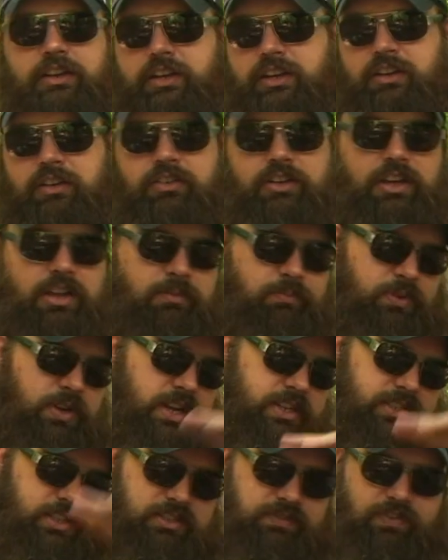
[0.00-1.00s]
you know, gun
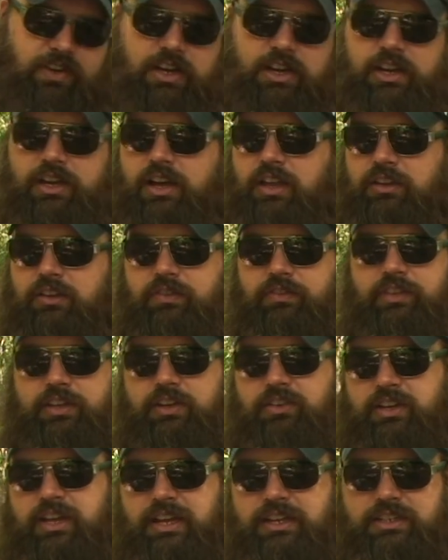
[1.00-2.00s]
prices vary all over the
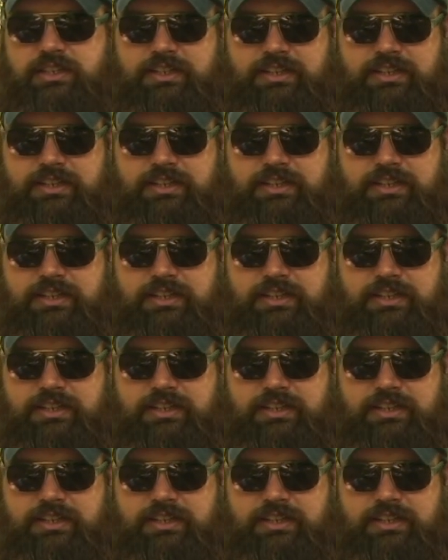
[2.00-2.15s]
United